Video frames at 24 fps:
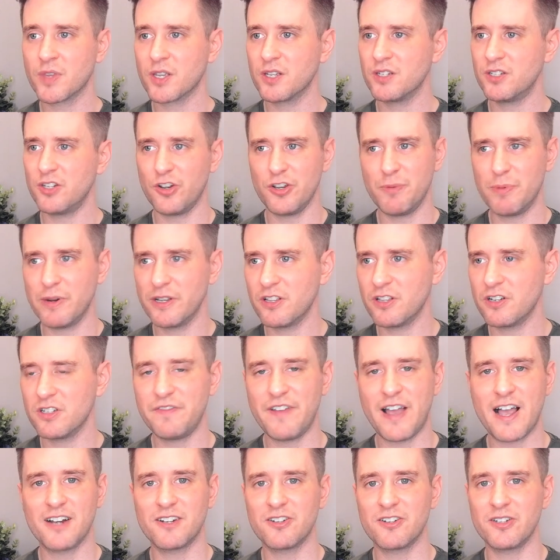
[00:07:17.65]
So you bring those
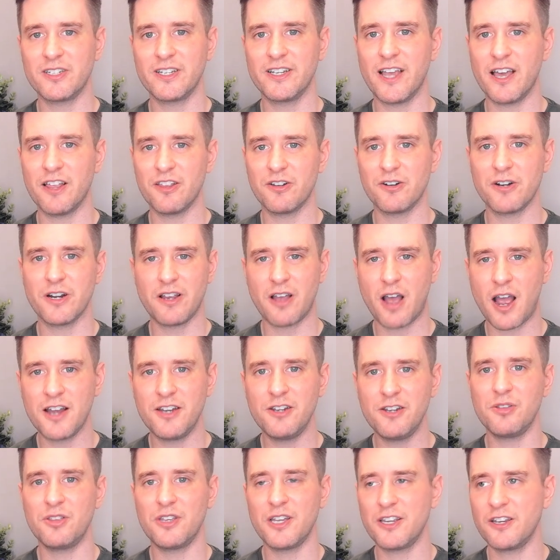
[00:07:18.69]
factors together, and I
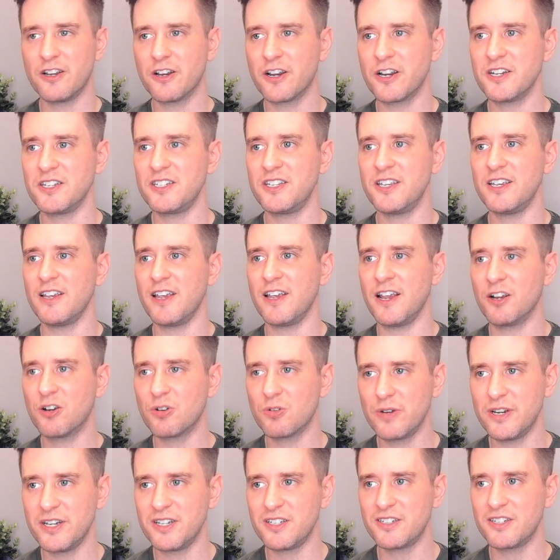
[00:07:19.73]
do think you're going to see
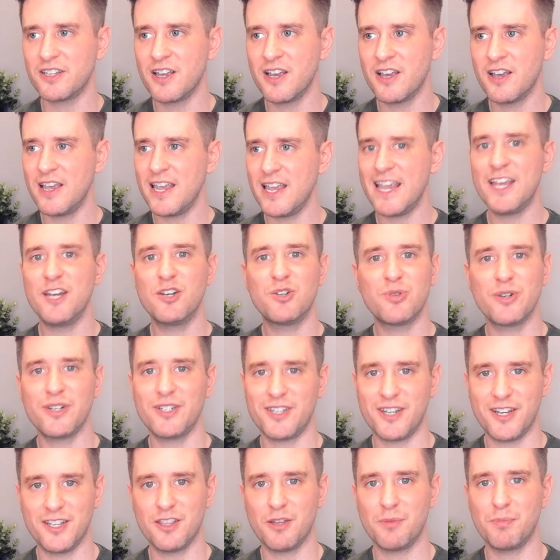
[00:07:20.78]
increased
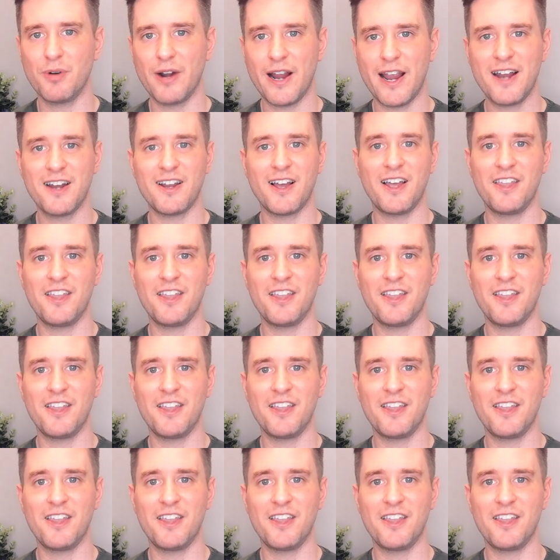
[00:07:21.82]
interest in the brand.